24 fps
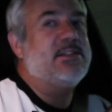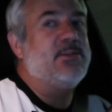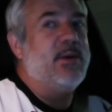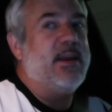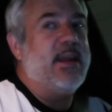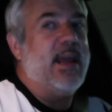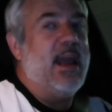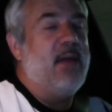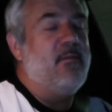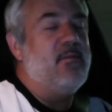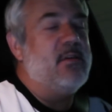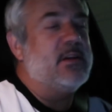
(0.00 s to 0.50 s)
so he
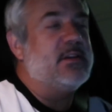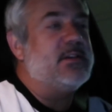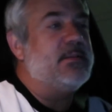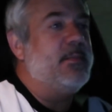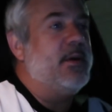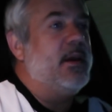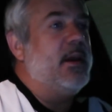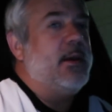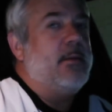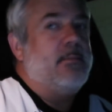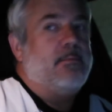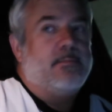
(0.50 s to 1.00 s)
gave it to
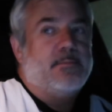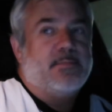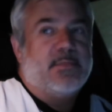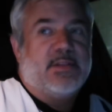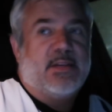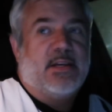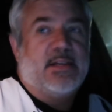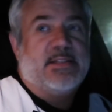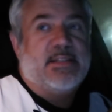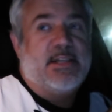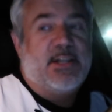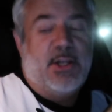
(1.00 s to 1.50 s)
me
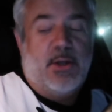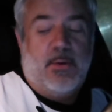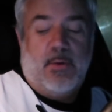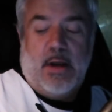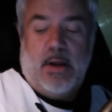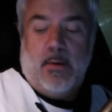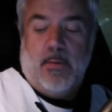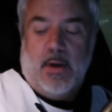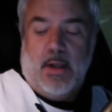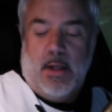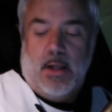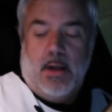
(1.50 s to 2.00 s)
because he knew
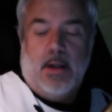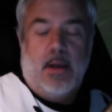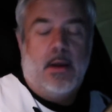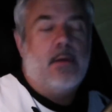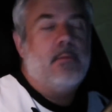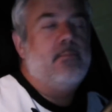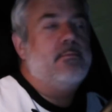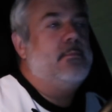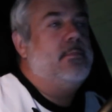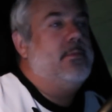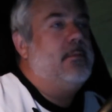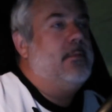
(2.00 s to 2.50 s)
I would eat it,